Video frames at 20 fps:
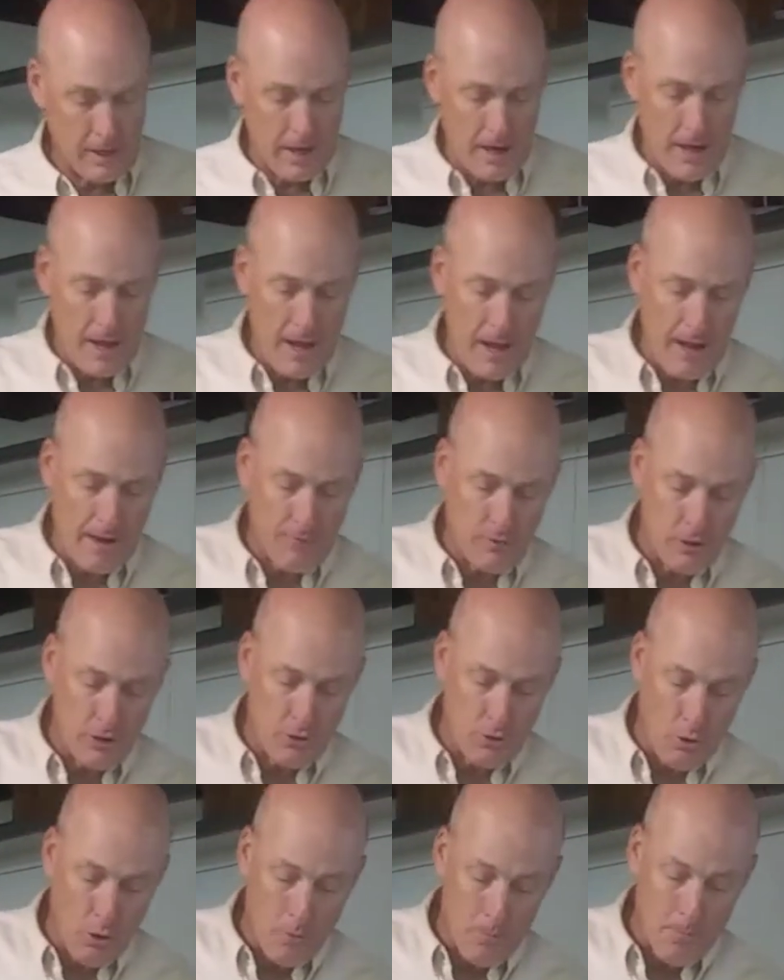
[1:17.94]
I have that you
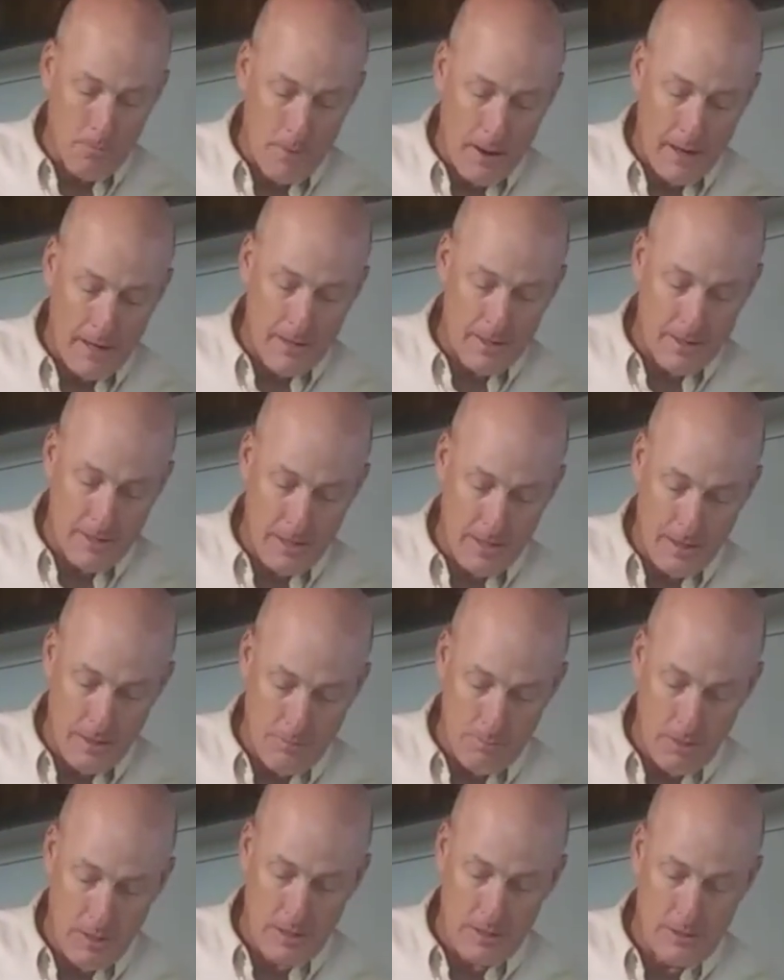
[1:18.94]
don't mind
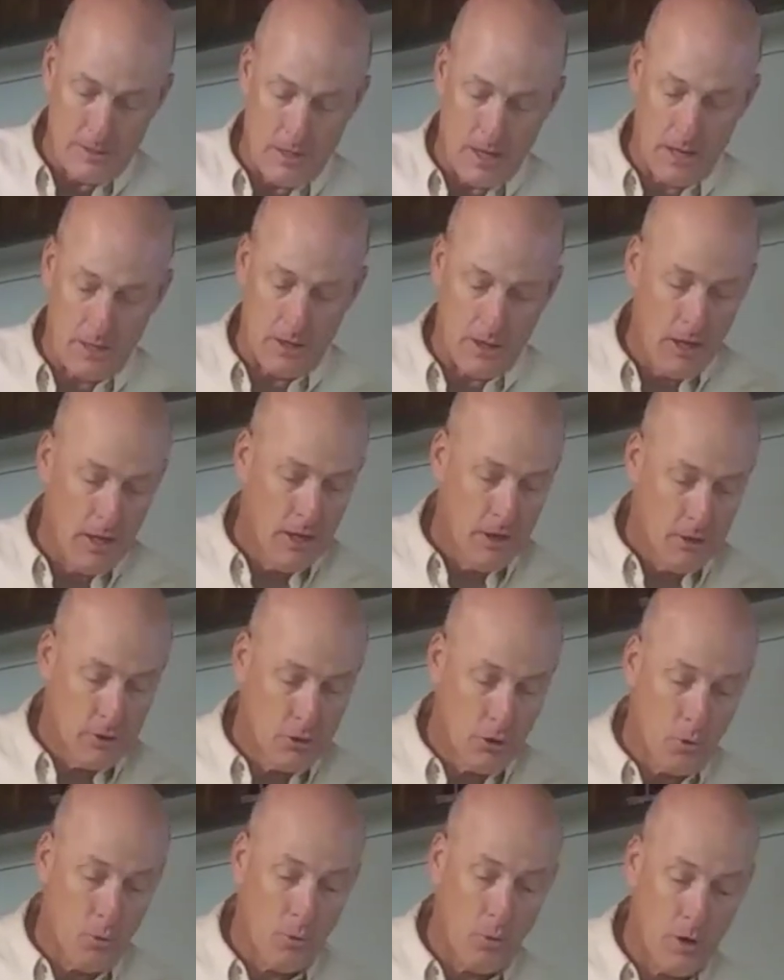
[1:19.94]
getting paint on.
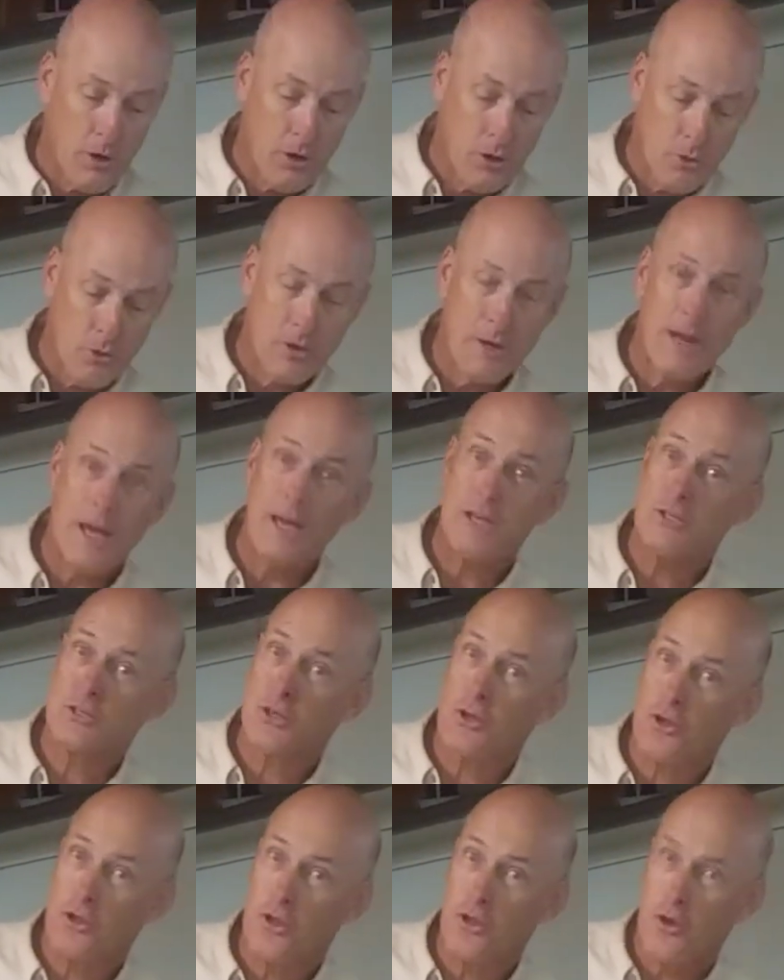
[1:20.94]
Don't wear your nice
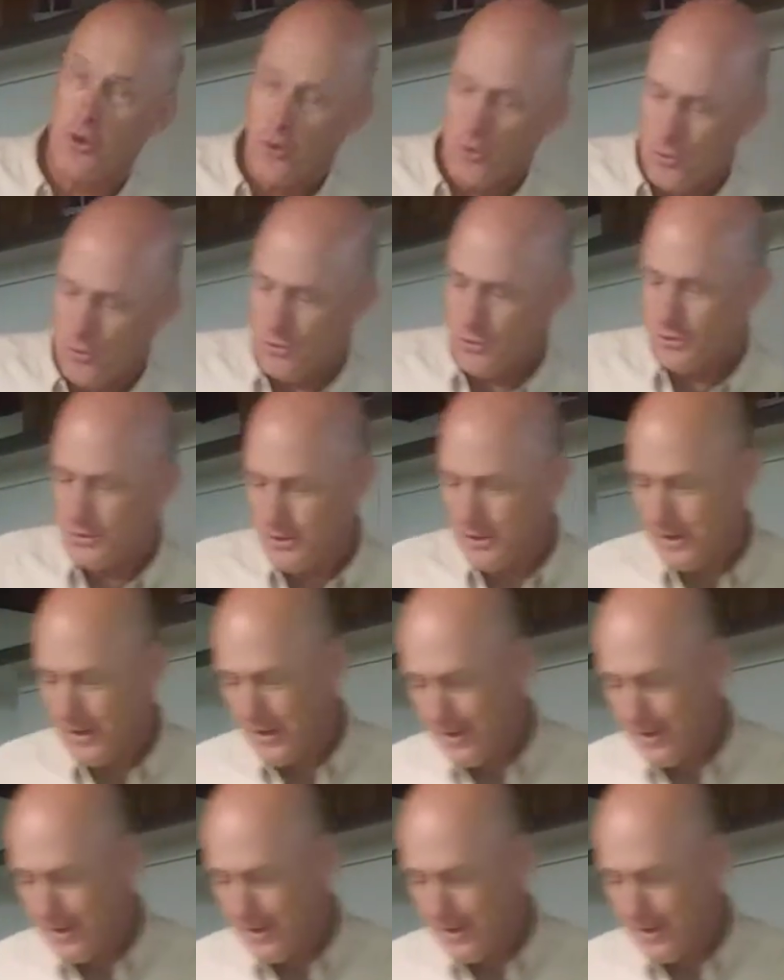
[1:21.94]
clothes